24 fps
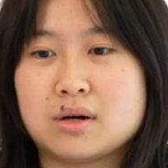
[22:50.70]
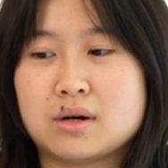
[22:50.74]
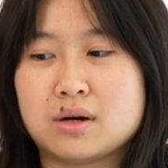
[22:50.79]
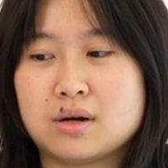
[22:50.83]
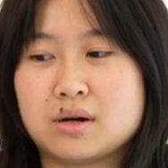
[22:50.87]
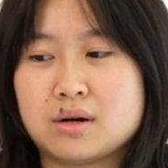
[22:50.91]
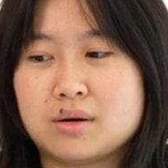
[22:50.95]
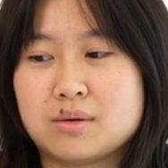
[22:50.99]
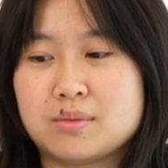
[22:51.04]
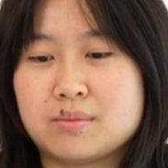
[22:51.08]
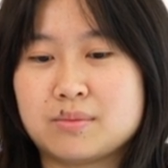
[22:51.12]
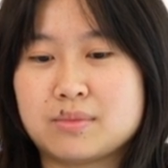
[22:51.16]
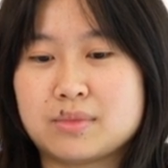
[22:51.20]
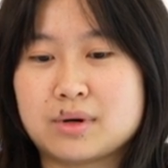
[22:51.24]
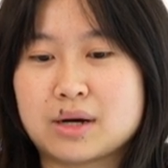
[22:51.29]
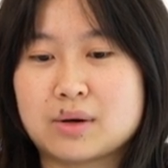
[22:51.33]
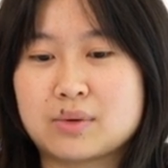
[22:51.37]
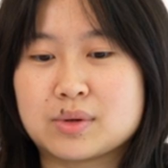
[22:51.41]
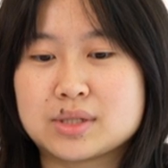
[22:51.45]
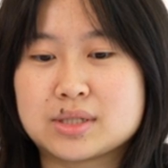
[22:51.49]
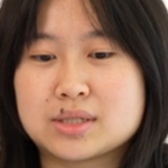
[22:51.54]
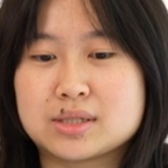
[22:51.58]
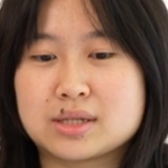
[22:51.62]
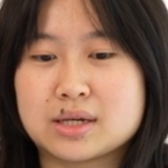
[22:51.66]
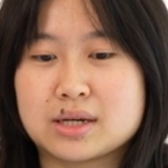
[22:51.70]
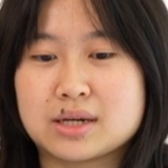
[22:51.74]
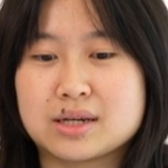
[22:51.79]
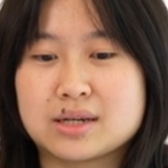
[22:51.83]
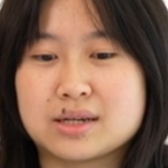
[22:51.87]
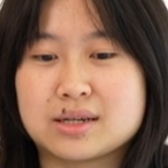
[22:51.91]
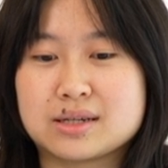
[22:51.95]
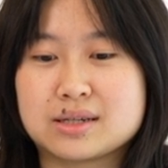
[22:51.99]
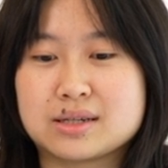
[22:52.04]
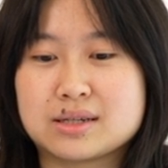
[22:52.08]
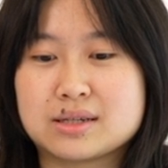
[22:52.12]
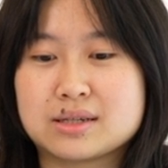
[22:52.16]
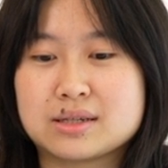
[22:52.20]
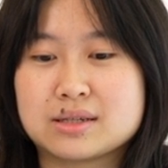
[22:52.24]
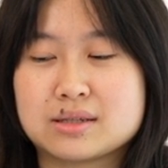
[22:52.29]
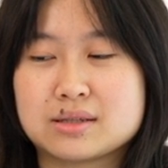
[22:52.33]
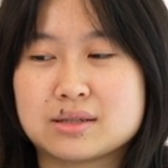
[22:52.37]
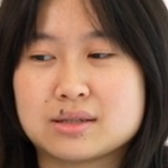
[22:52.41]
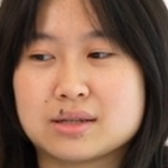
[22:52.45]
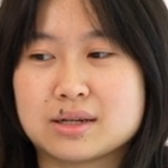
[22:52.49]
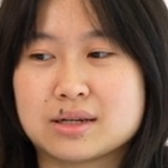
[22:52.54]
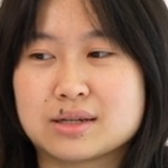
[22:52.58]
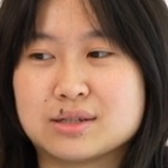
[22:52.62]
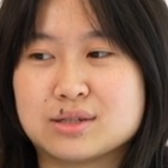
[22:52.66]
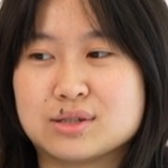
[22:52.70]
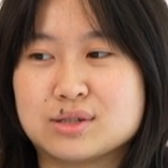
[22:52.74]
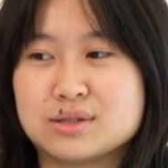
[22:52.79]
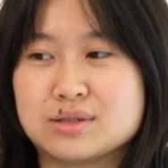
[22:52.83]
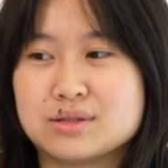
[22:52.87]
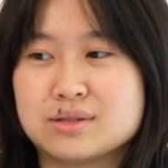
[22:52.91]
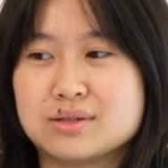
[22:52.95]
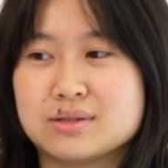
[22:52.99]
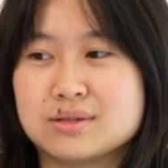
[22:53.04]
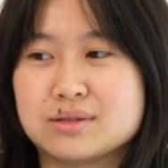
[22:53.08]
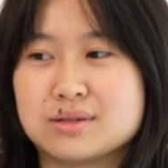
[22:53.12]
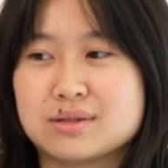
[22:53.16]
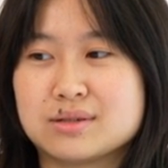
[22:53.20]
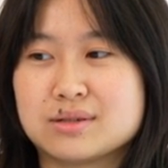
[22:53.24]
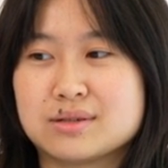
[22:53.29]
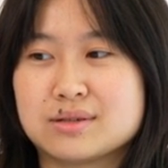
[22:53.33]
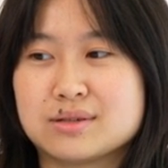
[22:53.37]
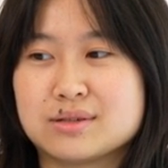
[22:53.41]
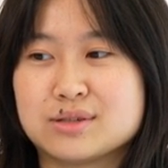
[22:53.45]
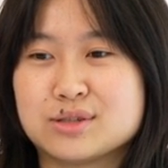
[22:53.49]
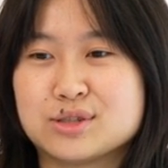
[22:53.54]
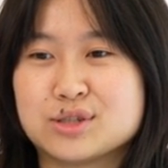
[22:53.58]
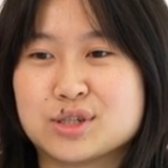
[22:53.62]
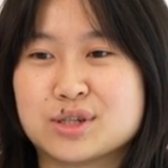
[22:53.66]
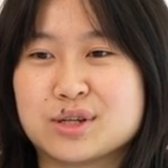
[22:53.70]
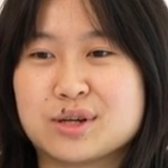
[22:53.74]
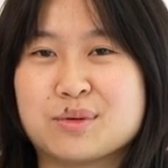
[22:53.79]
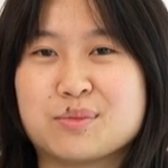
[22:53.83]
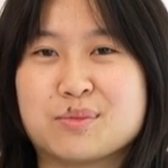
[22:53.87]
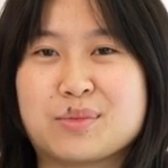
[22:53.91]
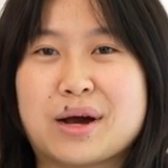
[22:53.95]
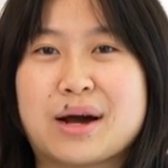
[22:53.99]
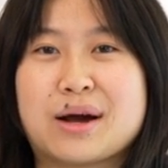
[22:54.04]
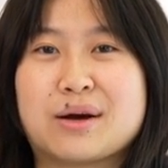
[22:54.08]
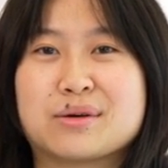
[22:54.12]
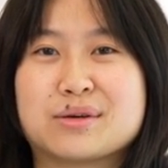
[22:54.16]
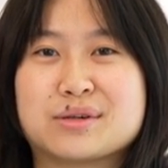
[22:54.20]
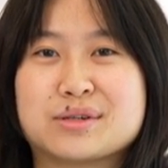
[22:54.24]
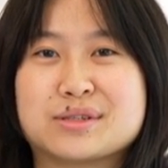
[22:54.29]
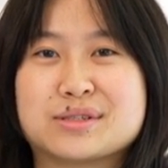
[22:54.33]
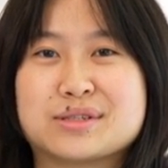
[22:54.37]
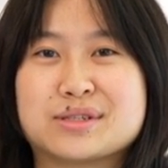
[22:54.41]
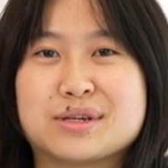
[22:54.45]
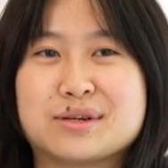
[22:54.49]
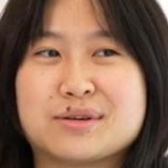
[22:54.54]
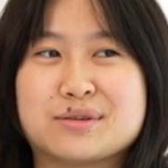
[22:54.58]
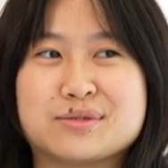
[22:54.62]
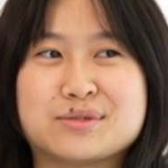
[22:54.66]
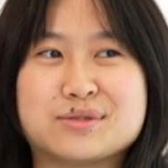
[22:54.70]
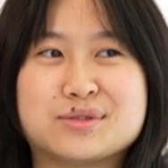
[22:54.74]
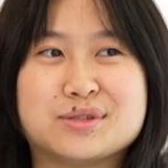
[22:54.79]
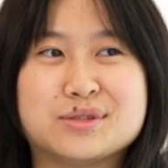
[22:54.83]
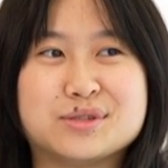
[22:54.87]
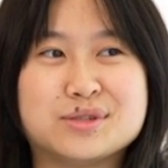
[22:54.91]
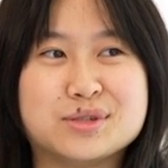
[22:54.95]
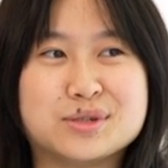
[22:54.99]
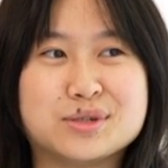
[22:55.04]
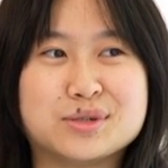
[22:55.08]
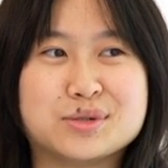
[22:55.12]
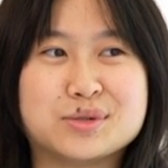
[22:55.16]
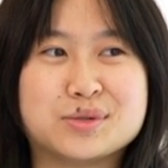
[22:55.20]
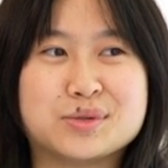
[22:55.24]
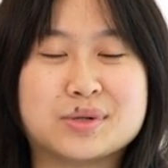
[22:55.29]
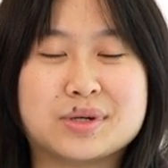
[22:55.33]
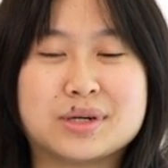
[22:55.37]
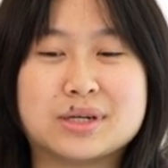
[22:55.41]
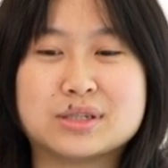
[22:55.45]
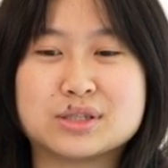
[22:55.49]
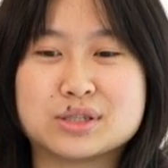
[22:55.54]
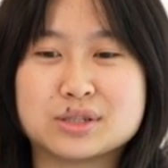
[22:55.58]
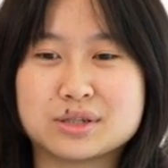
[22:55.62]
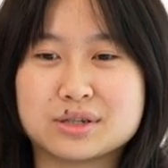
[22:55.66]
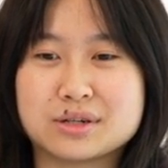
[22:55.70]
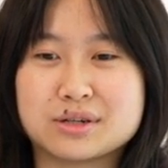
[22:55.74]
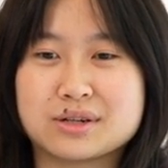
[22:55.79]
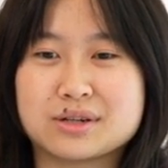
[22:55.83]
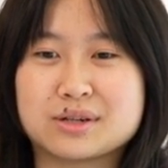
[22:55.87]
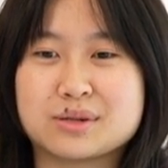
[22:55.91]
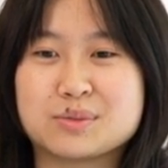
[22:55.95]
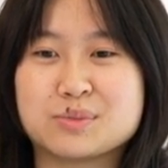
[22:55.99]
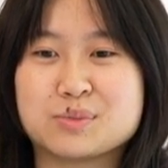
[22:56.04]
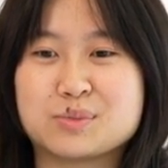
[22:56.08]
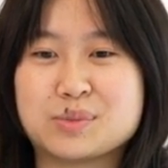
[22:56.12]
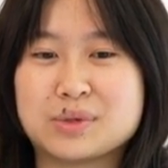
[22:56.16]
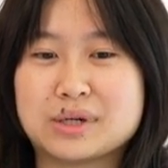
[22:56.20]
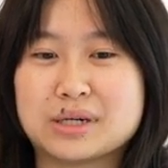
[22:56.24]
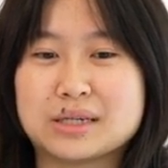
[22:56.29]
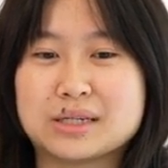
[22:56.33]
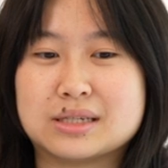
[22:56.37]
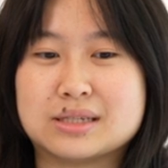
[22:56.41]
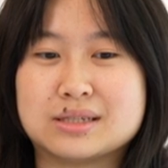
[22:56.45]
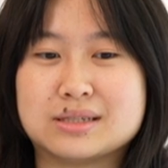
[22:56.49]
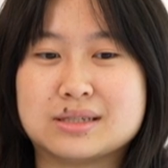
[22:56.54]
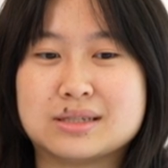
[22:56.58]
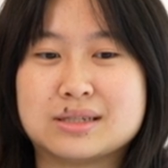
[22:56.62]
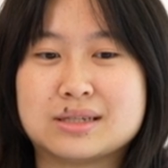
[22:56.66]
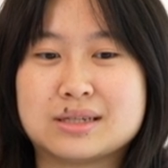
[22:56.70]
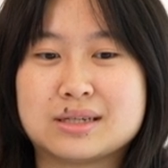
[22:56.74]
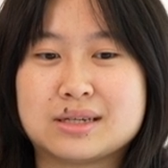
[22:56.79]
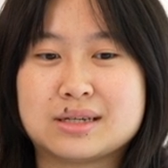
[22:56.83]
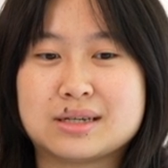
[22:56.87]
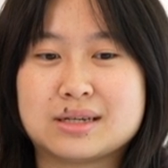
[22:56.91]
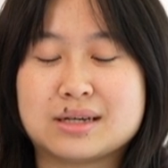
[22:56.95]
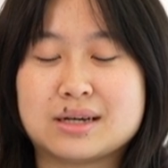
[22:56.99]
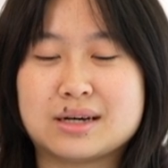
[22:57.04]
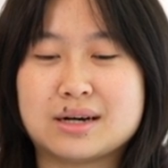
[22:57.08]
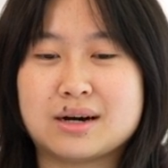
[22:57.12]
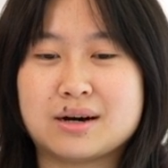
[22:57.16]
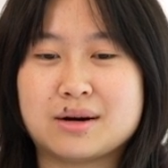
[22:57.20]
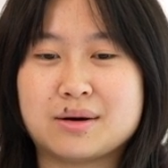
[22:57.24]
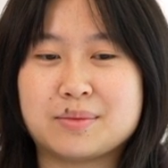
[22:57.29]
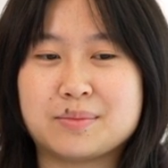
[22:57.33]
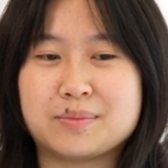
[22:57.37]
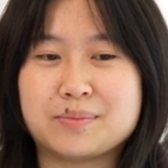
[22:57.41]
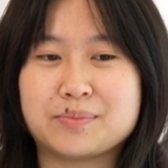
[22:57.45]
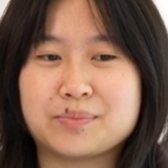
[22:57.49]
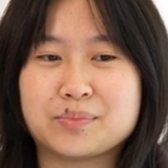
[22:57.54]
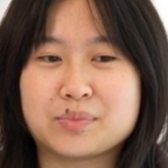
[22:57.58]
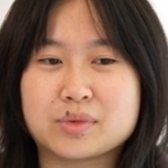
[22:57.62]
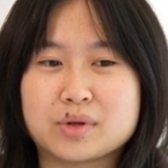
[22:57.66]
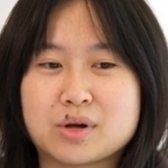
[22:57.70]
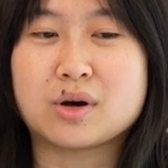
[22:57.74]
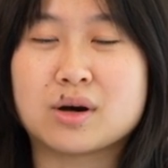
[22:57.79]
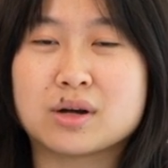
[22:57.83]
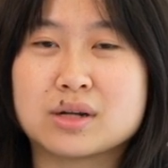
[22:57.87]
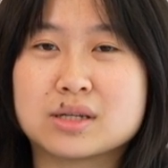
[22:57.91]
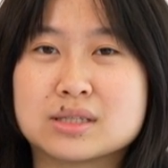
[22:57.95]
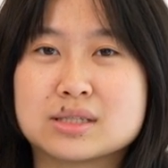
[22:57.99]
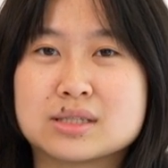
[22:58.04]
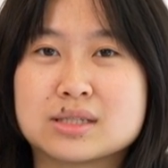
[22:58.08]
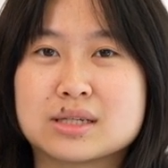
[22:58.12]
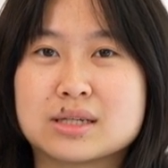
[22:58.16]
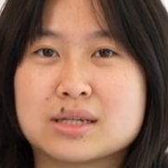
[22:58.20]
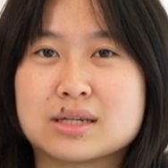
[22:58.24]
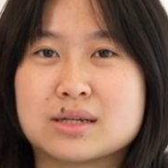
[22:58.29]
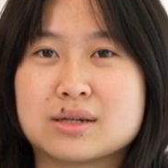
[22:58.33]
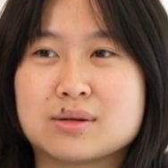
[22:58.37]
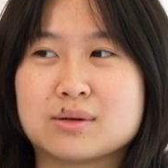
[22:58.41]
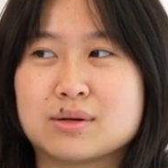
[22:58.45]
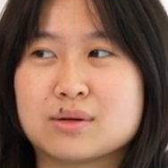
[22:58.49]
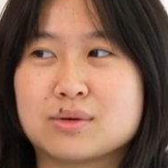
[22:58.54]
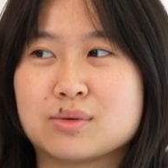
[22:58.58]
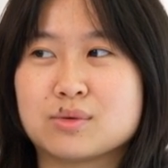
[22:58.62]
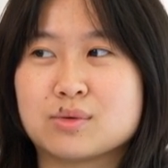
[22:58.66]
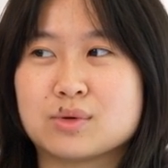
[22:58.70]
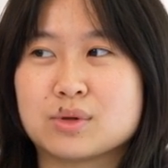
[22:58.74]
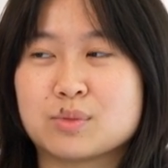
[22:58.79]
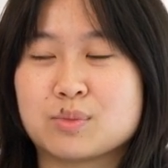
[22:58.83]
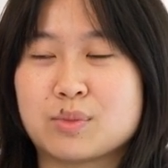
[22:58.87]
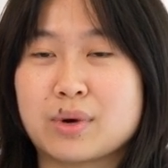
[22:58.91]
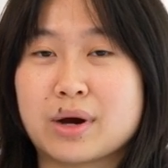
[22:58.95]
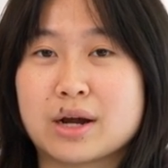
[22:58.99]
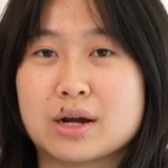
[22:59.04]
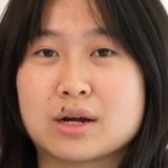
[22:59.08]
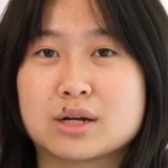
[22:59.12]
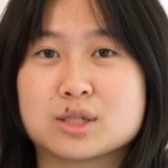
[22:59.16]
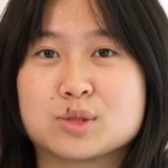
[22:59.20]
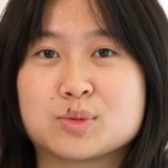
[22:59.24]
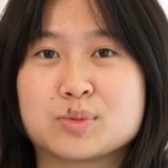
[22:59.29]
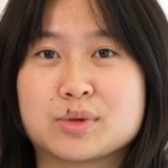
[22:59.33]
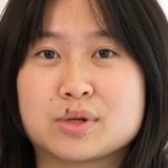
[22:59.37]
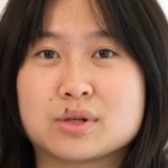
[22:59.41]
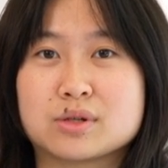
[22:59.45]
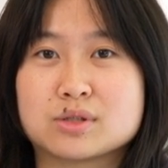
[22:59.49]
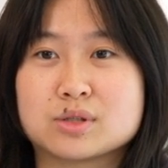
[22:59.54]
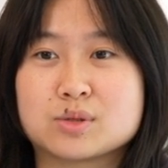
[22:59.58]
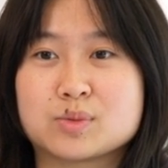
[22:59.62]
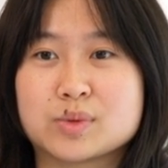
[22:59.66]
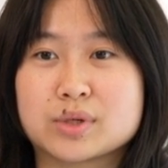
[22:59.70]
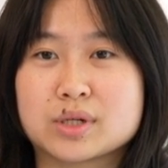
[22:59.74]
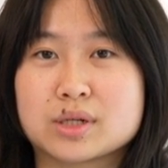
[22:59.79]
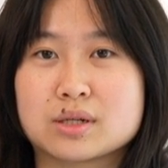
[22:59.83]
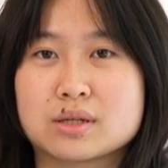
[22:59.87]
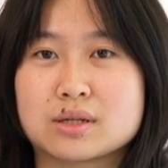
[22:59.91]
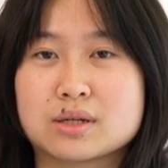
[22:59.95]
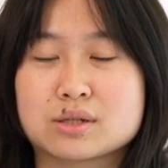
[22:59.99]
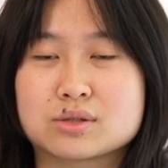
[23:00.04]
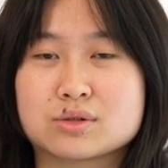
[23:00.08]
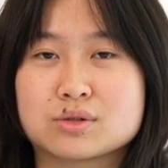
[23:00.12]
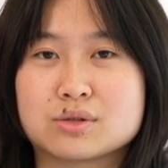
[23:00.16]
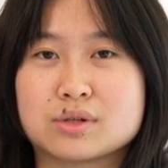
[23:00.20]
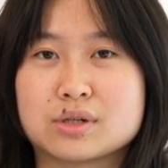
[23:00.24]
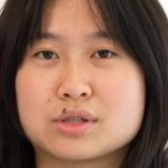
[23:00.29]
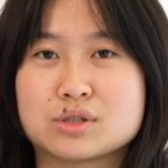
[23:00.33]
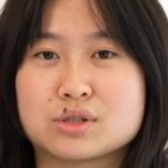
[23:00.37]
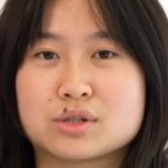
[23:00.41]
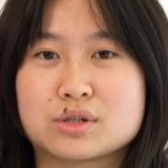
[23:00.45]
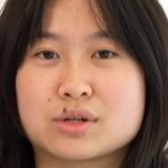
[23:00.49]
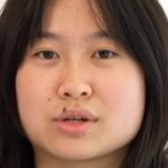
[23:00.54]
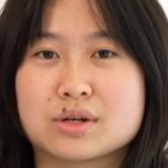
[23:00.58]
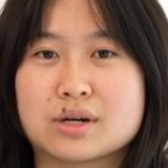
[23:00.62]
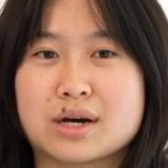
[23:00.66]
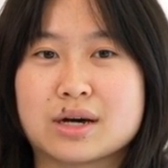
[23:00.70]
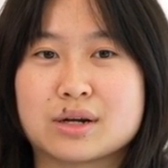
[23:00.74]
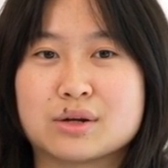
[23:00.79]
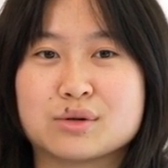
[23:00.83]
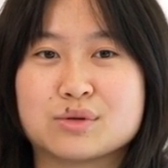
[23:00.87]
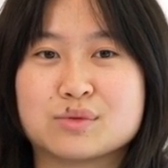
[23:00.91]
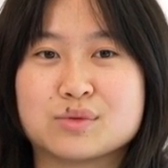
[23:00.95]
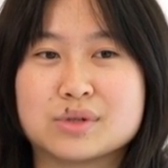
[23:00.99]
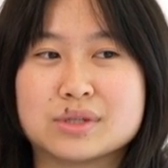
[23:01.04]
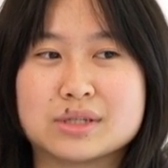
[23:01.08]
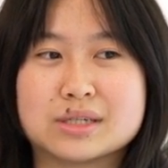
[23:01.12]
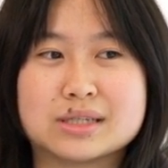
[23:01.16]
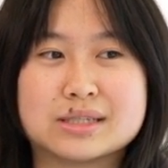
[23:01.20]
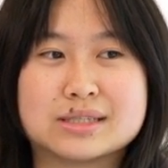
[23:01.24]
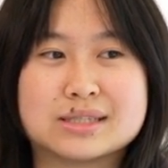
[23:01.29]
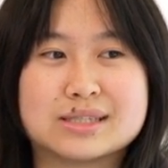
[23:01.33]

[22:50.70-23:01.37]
I would say you should empower yourself to do engineering, but honestly, with my experience being in electrical engineering, I don't really